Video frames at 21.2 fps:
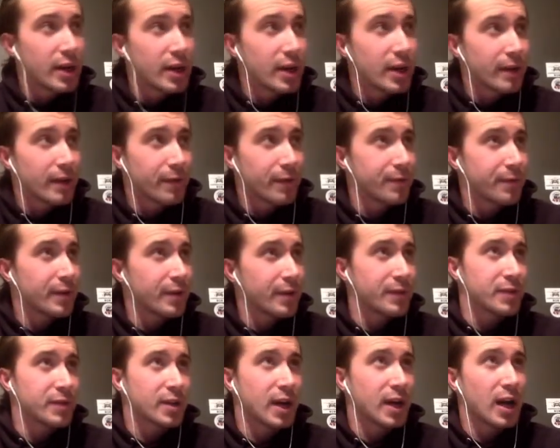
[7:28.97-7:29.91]
If
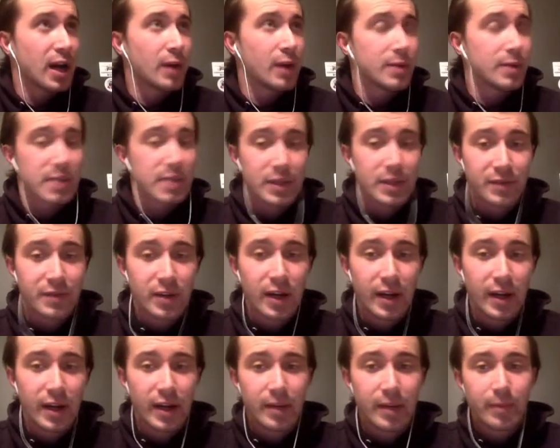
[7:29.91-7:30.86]
the car was lifted
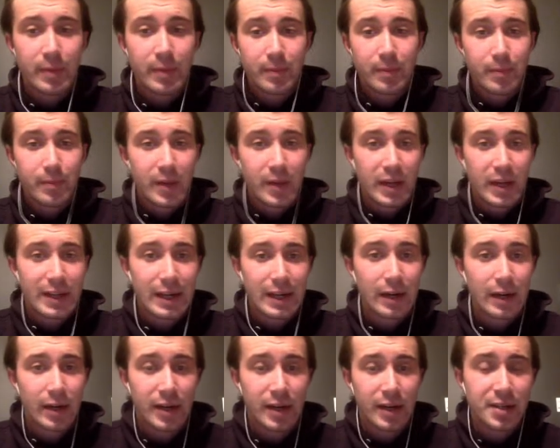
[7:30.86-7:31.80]
any bigger than
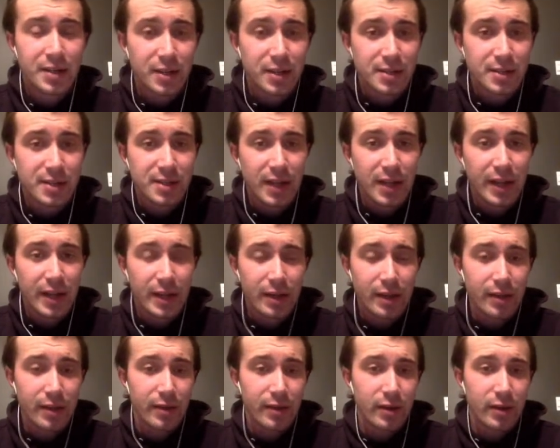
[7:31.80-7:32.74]
it is, I'd say that
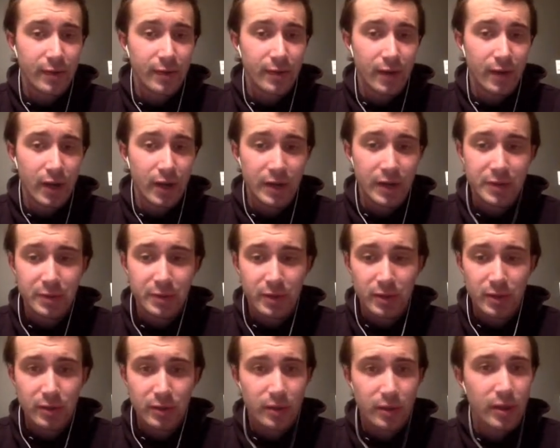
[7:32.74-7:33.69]
the 35s would
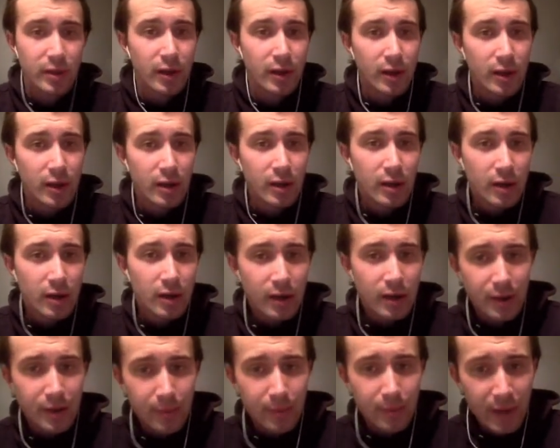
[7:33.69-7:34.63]
look
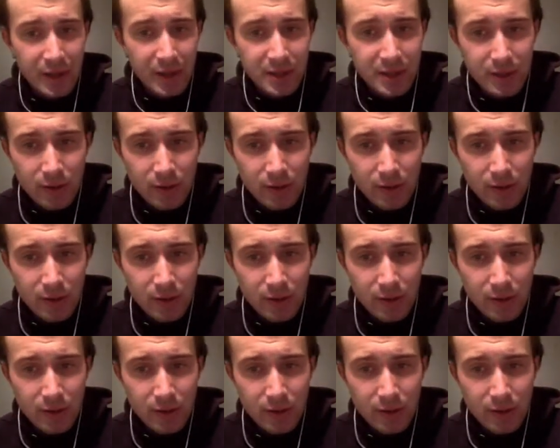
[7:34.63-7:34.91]
the best.